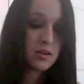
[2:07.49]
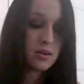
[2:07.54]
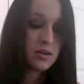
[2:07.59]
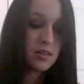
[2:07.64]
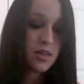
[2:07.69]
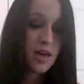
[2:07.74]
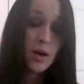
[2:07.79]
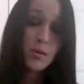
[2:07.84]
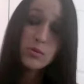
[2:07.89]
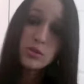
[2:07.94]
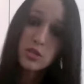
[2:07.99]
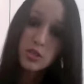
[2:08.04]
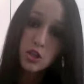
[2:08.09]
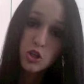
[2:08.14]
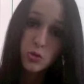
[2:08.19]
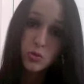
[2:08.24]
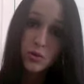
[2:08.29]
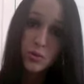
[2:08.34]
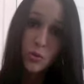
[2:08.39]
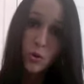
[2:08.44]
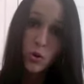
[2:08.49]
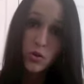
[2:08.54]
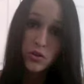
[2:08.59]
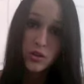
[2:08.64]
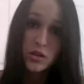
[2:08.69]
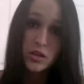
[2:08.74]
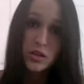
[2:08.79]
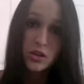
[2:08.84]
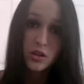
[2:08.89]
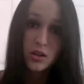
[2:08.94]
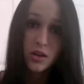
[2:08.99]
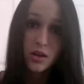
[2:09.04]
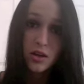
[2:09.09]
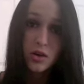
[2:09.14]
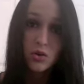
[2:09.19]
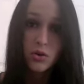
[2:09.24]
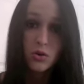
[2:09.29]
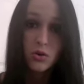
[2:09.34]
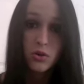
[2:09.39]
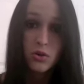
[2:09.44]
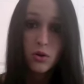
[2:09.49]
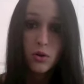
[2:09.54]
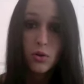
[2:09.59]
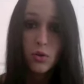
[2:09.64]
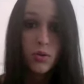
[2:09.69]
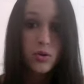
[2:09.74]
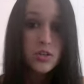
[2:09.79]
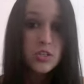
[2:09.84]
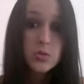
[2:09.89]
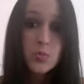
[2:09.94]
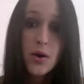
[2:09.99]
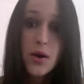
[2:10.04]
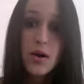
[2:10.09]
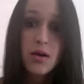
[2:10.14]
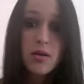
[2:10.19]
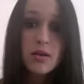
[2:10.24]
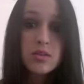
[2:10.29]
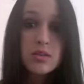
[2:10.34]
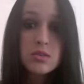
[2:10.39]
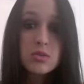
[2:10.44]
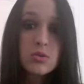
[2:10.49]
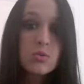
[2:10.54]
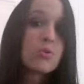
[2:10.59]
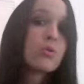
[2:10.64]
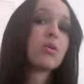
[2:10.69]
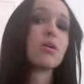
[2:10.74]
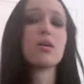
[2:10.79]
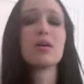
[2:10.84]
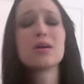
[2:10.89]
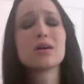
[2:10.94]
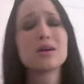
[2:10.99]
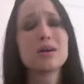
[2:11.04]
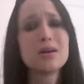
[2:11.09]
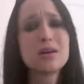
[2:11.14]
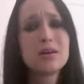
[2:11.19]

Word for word: that was a little bit more than he could handle, or his parents, or,